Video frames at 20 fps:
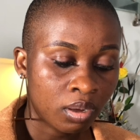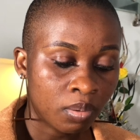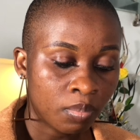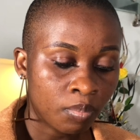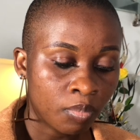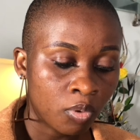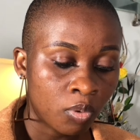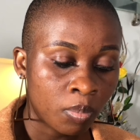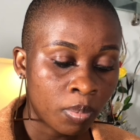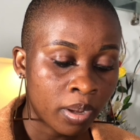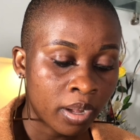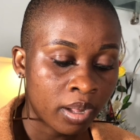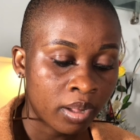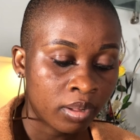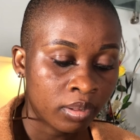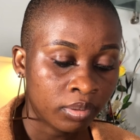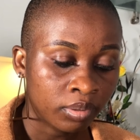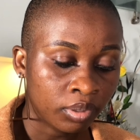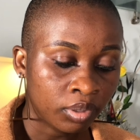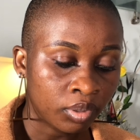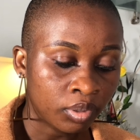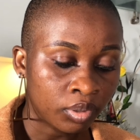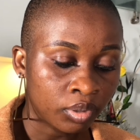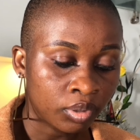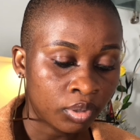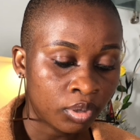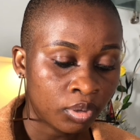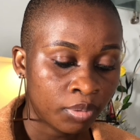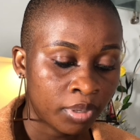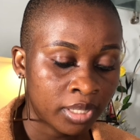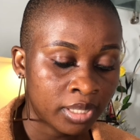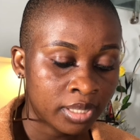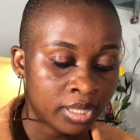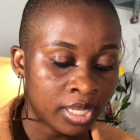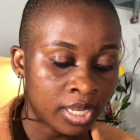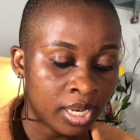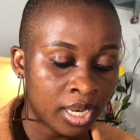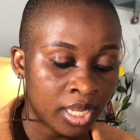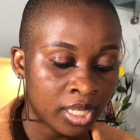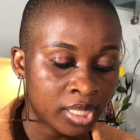mobile, you could always
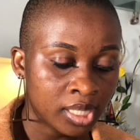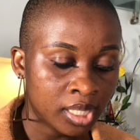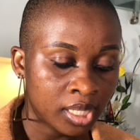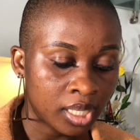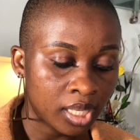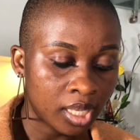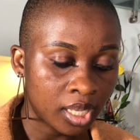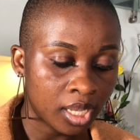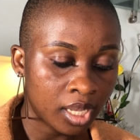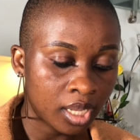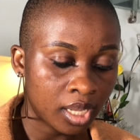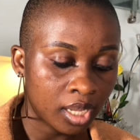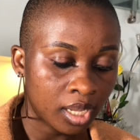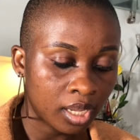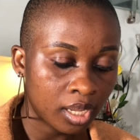select it here,